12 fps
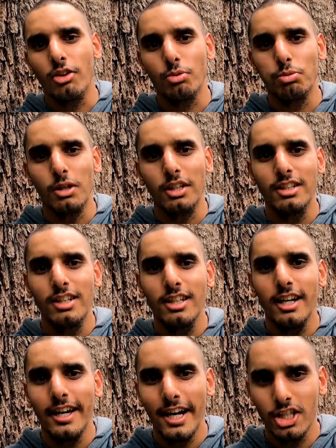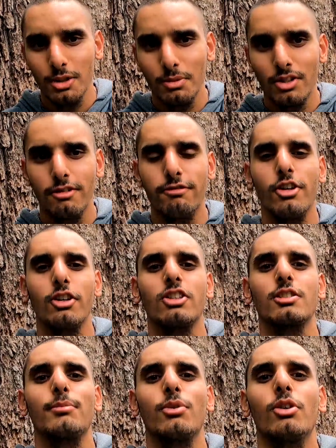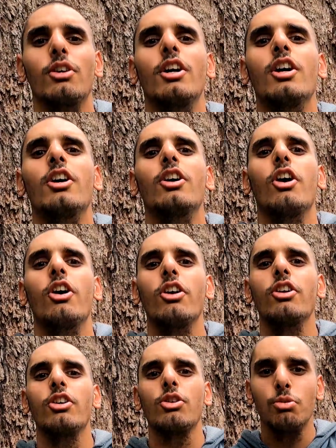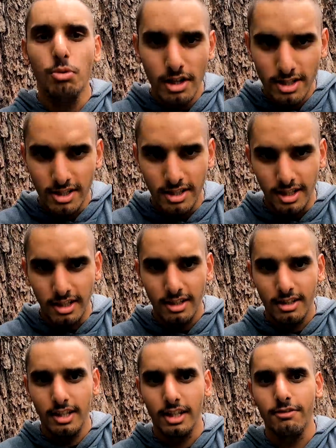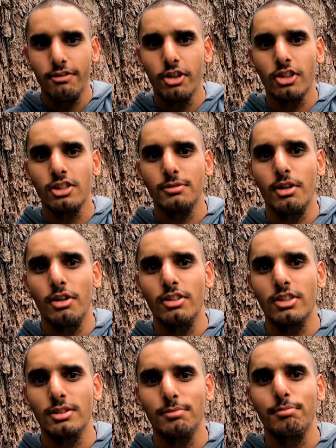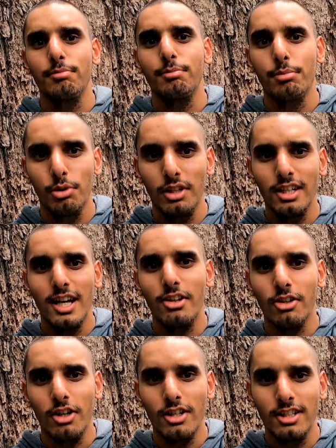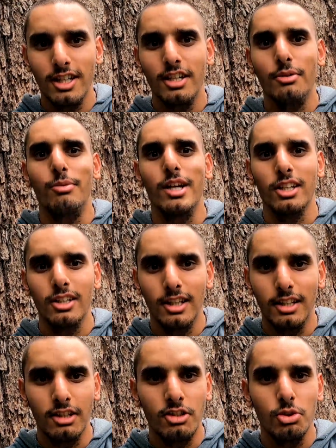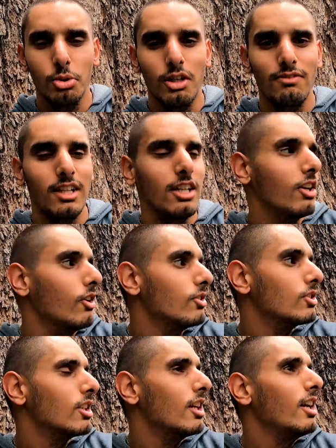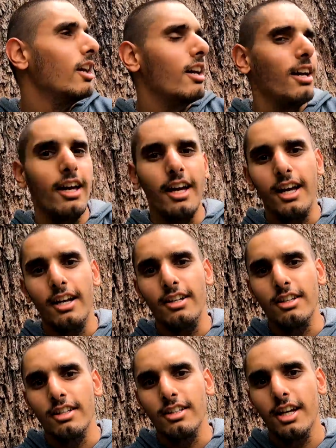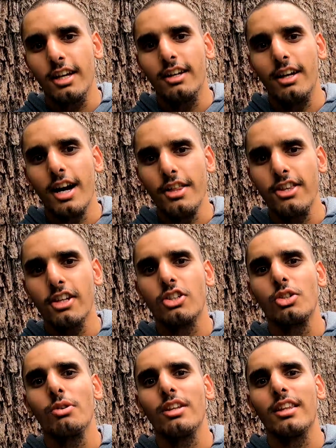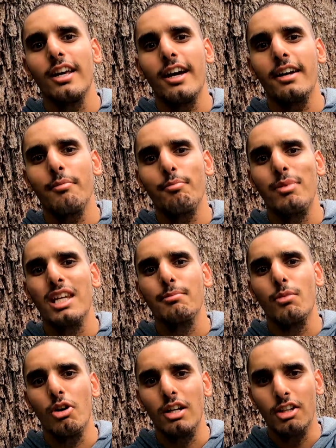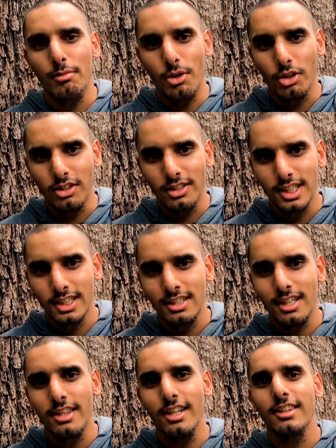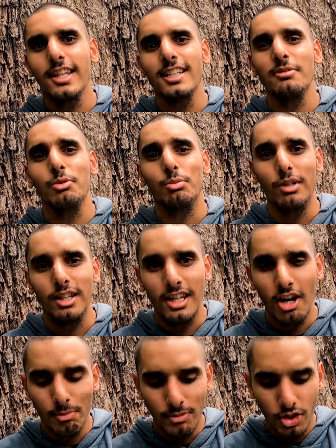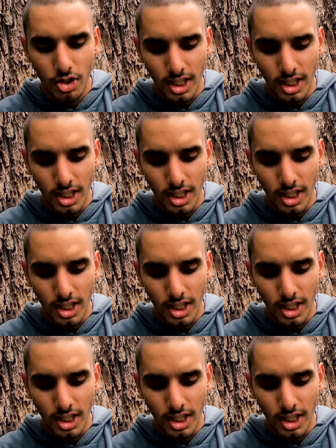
quality, I actually want to focus more on quantity, like focus on just putting out content regularly, shorter videos. And yeah, I think doing that, being a lot more consistent, I think that will really help this